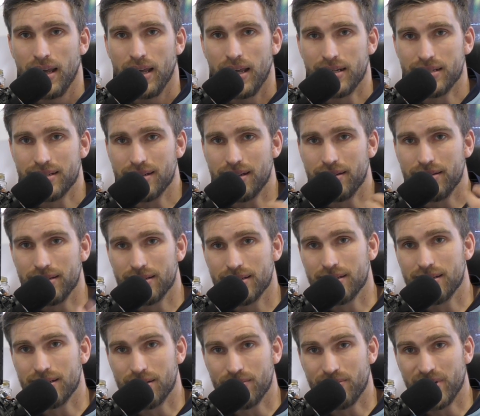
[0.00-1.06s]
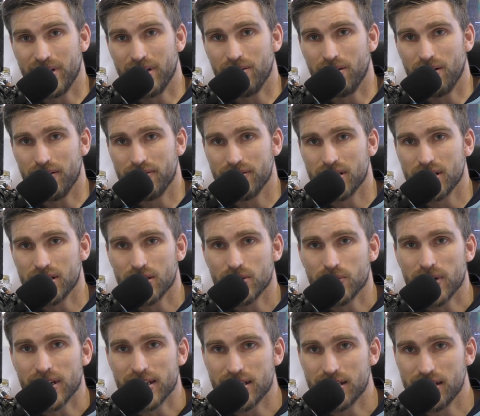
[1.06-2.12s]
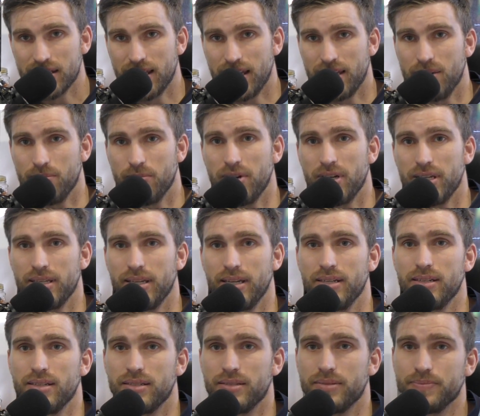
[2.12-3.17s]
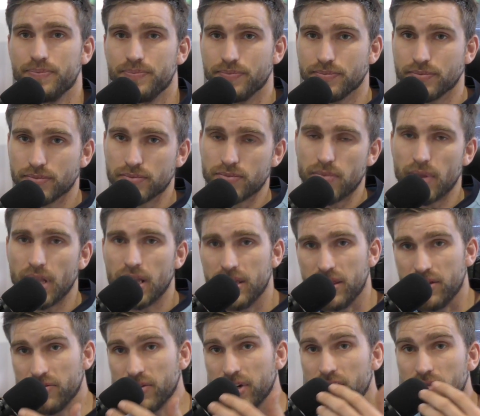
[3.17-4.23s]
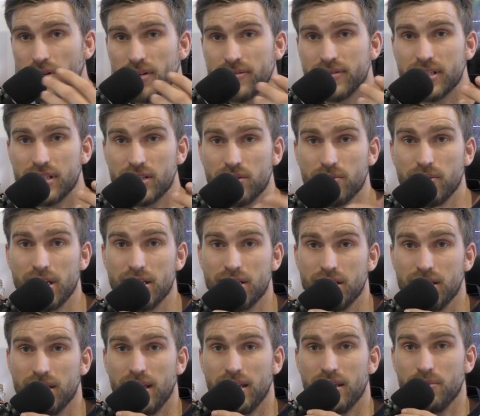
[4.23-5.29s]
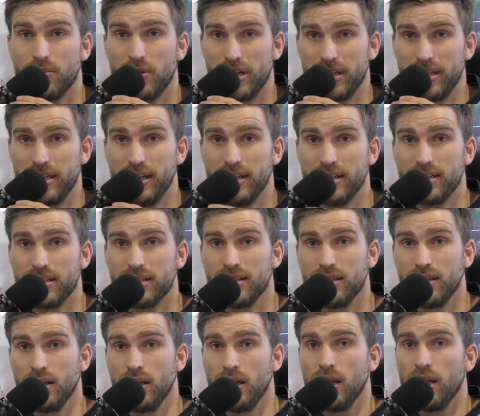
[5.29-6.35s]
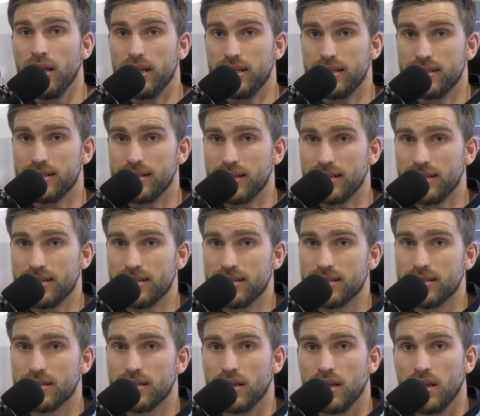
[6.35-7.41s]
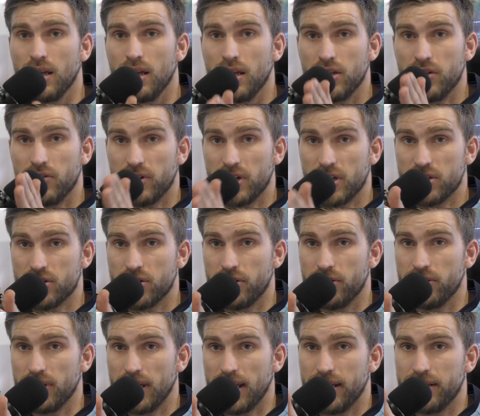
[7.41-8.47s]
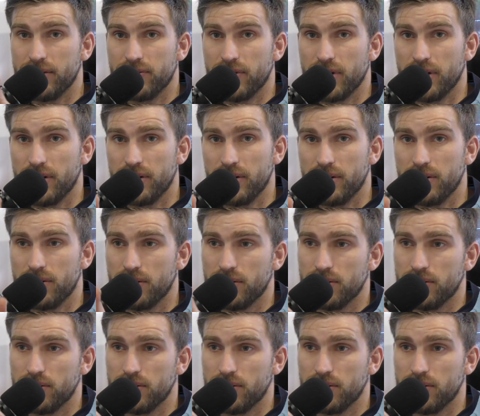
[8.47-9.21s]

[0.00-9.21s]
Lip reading: And so this is a real-life situation that you might get in. And the real-life situation that you might get in is this. You're on a 2-lane road.